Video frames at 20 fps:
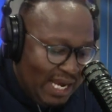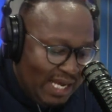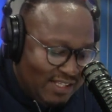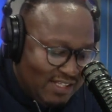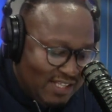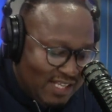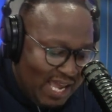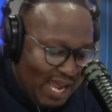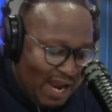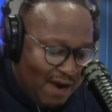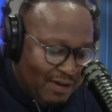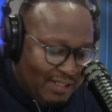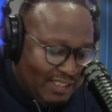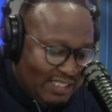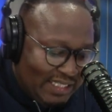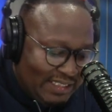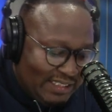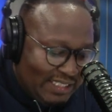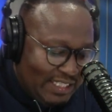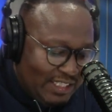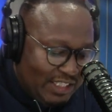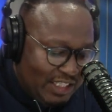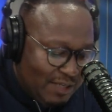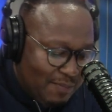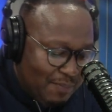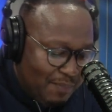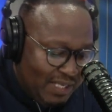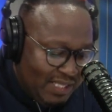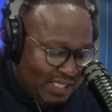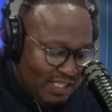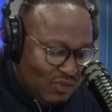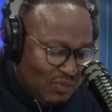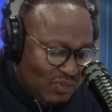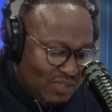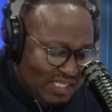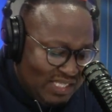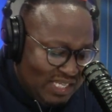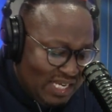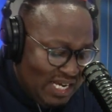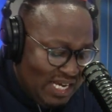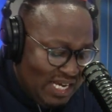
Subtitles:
as the character Xijimbi. This was,